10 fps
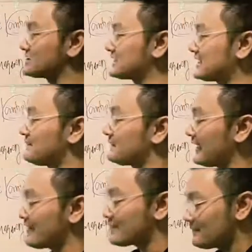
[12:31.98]

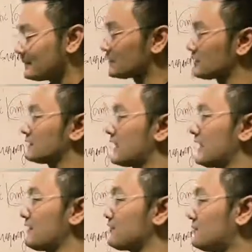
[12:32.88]
Actually, in the
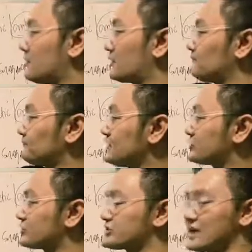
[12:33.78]
book,
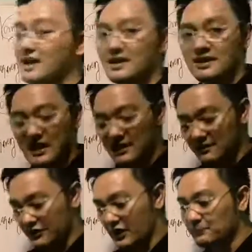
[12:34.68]
to check
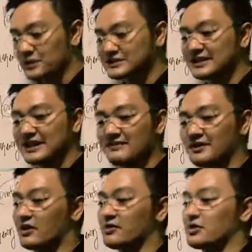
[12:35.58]

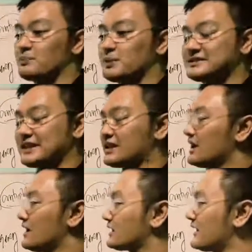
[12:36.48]
therapeutic level or
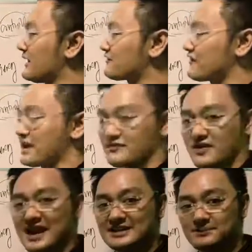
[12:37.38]
therapeutic
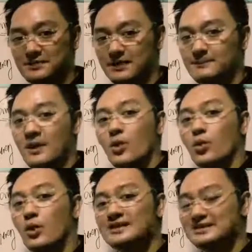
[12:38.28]
effect of your
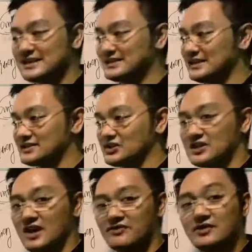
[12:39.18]
aspirin, one test
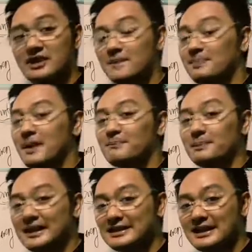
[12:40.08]
is to check for the
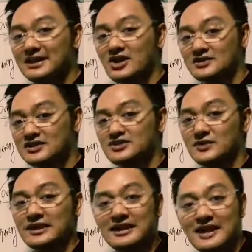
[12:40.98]
platelet
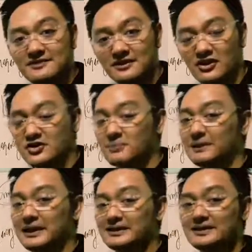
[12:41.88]
concentrate level
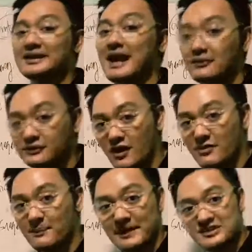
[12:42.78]
or the platelet
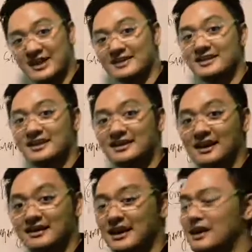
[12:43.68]
count of the patient.
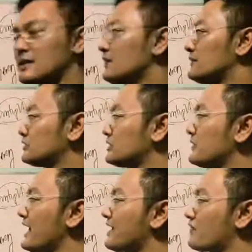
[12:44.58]
Okay?
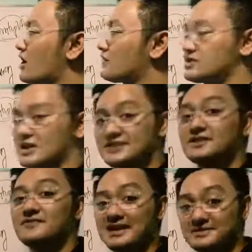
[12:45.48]
Now, do we have
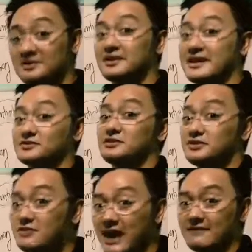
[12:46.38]
overdosage of aspirin?
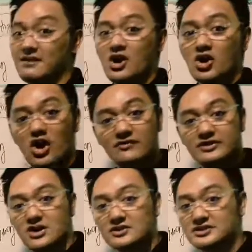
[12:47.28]
Yes, we do have
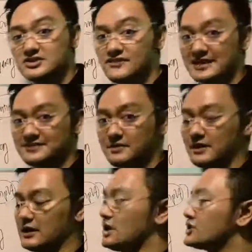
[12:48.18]
overdosage of
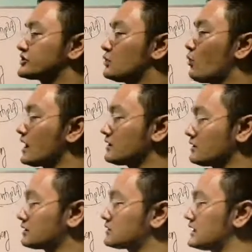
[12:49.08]
aspirin. So
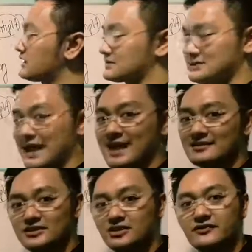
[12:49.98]
what do you think is
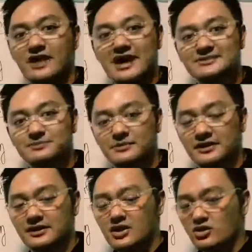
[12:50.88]
the antidote for
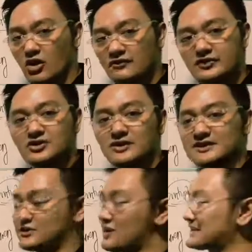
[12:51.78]
aspirin
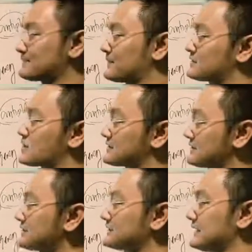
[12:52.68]
overdosage or
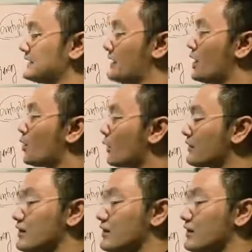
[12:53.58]
aspirin toxicity?